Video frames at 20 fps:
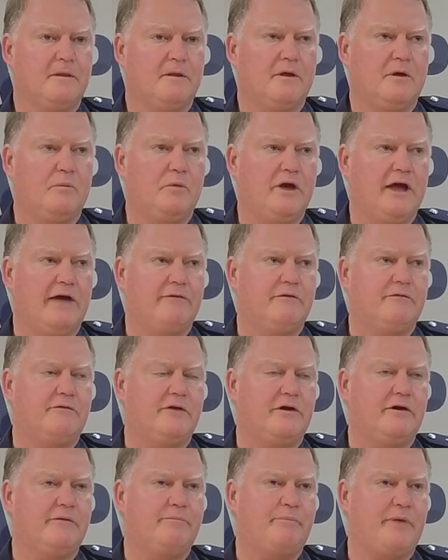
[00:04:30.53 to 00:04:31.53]
And we have a
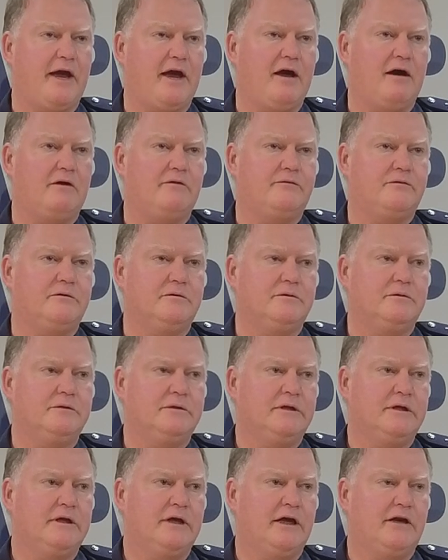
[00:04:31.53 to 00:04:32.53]
very
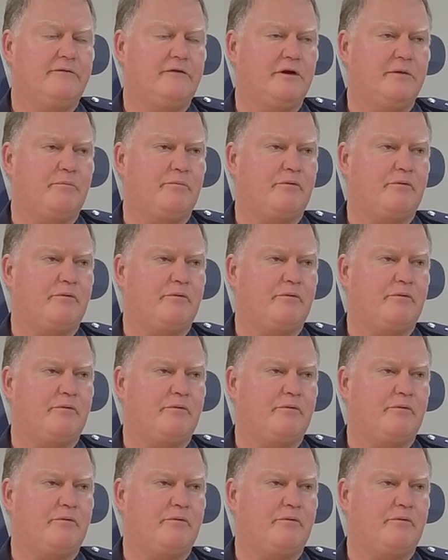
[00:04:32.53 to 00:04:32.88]
powerful and a very